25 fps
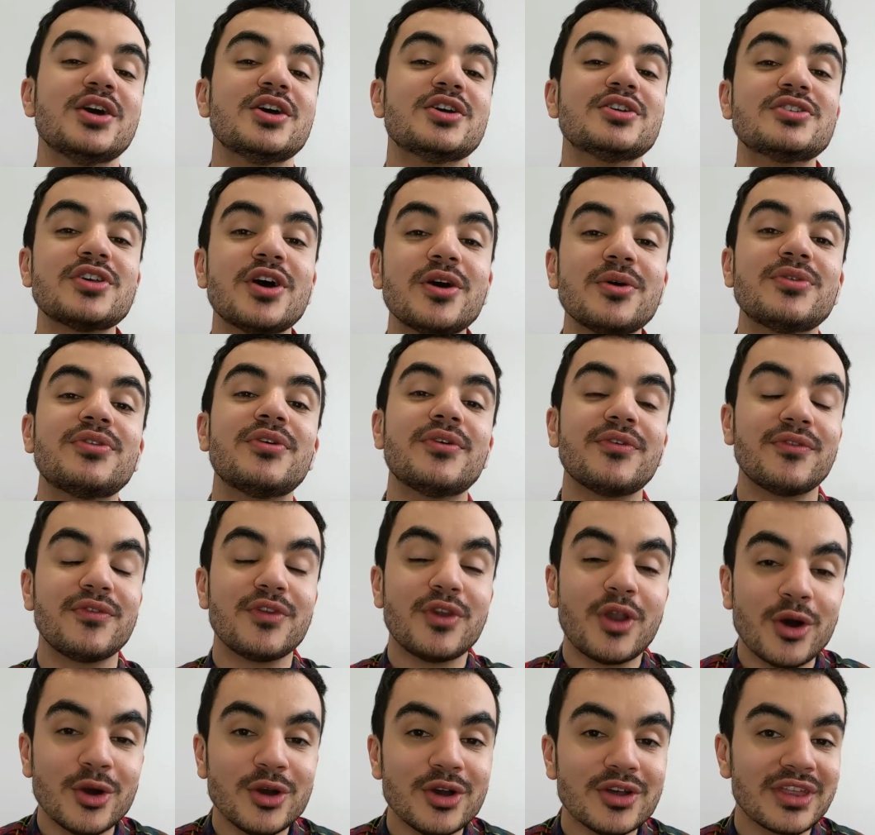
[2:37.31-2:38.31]
So the
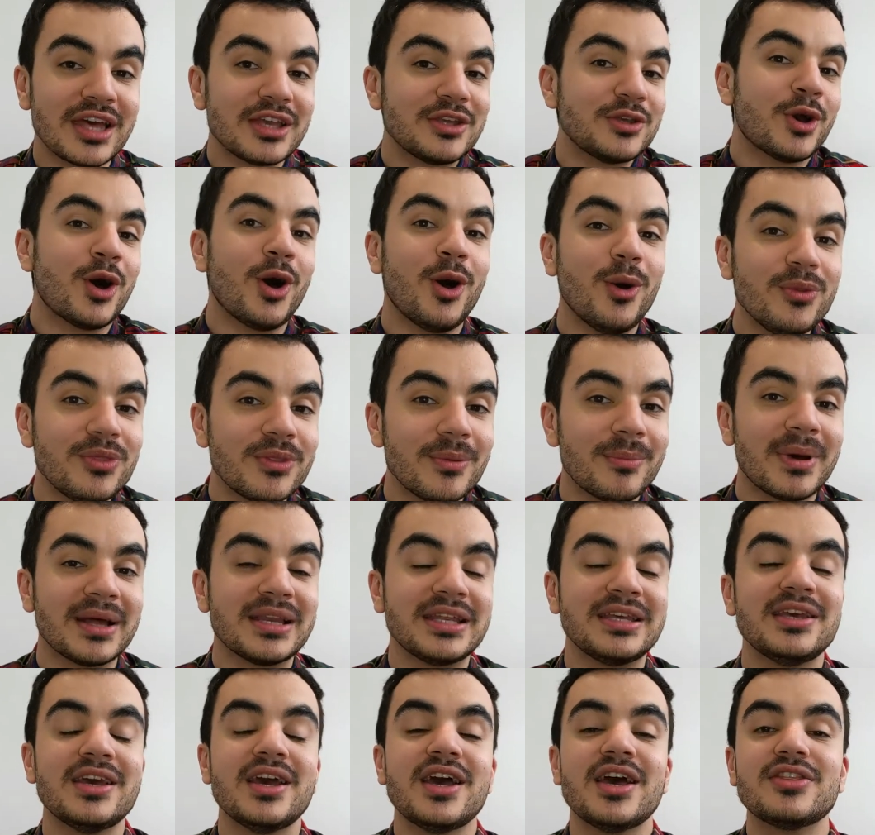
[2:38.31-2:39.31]
longer that you hold the
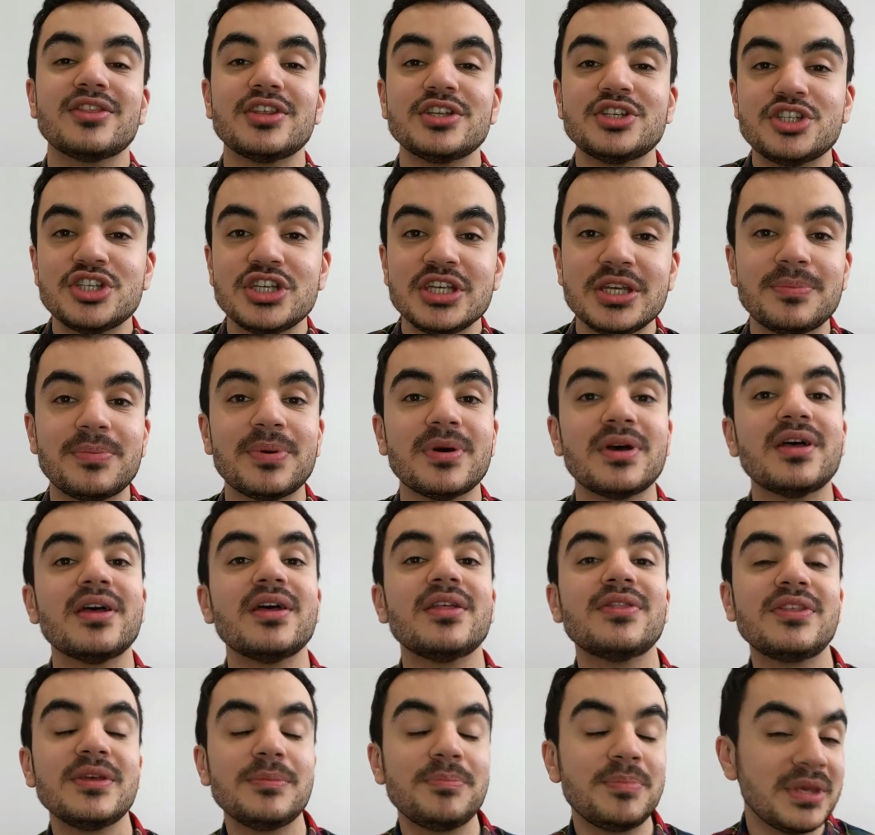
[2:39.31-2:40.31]
money, the
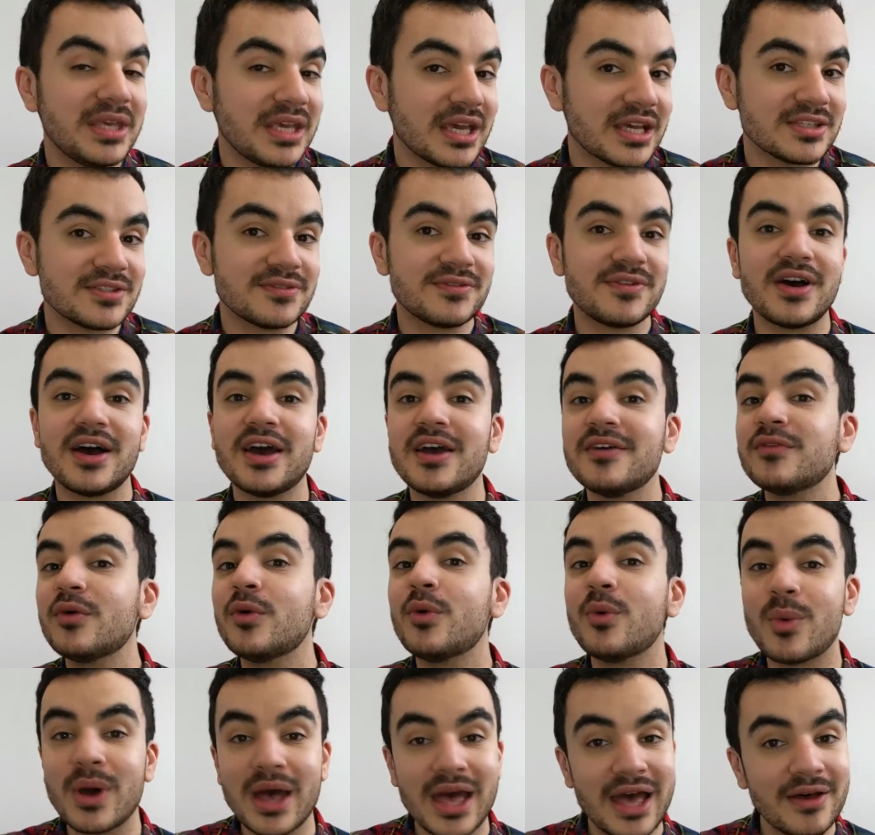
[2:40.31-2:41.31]
cheaper the PS5
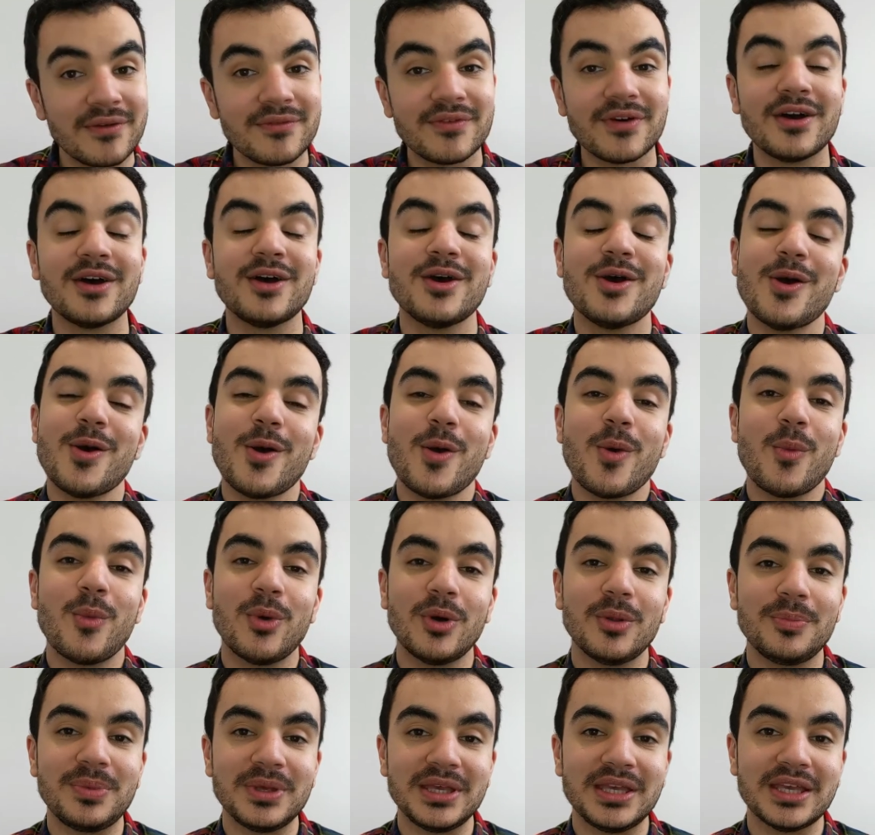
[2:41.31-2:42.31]
or whatever
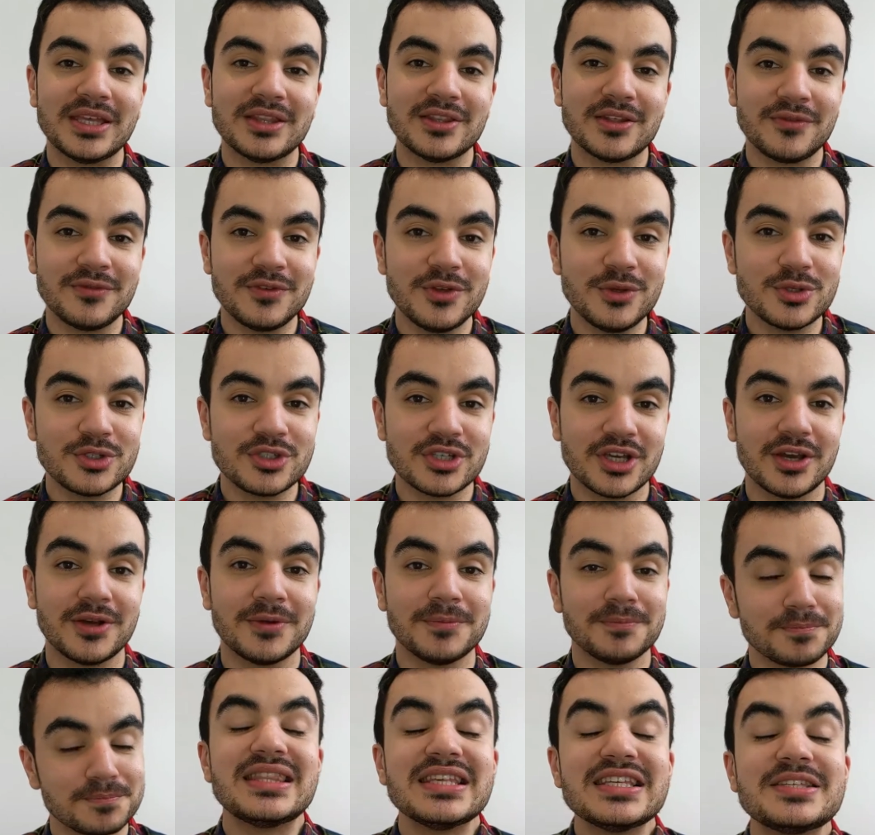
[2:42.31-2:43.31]
will be in the
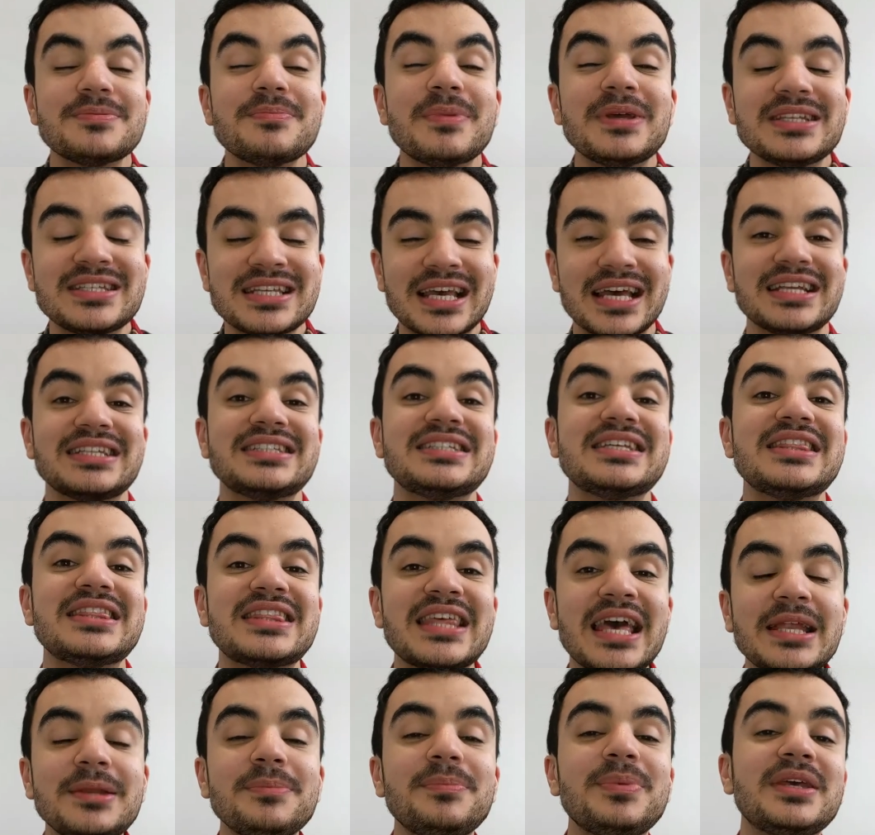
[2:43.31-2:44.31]
future. This mentality
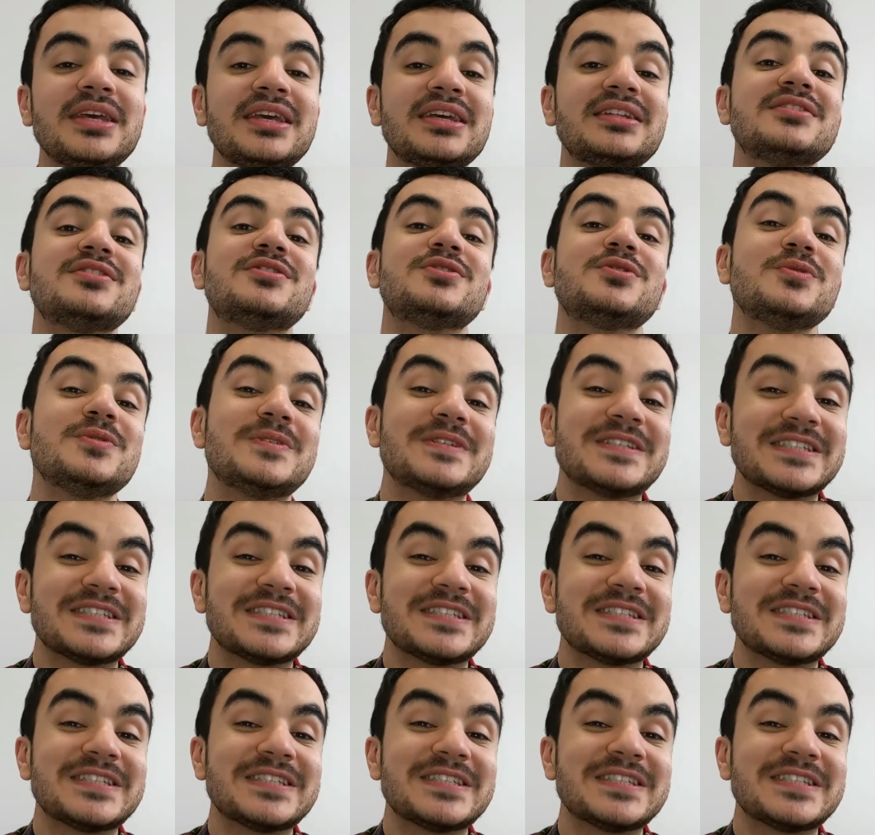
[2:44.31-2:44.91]
then begins to